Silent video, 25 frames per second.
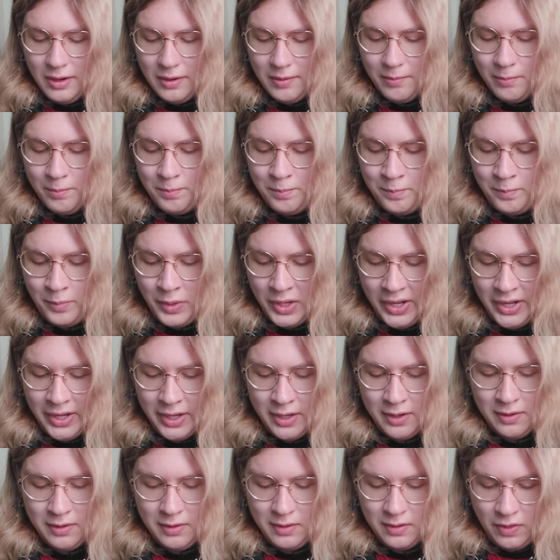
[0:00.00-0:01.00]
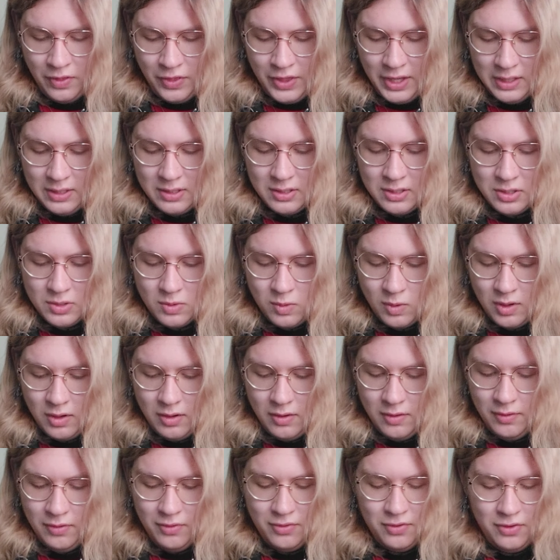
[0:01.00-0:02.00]
But this sort
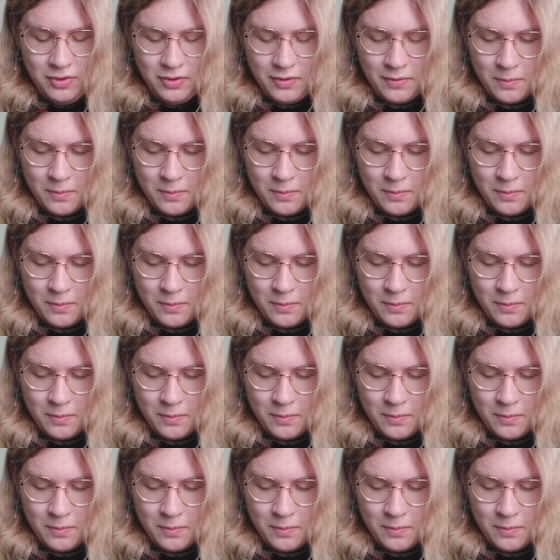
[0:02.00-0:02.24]
of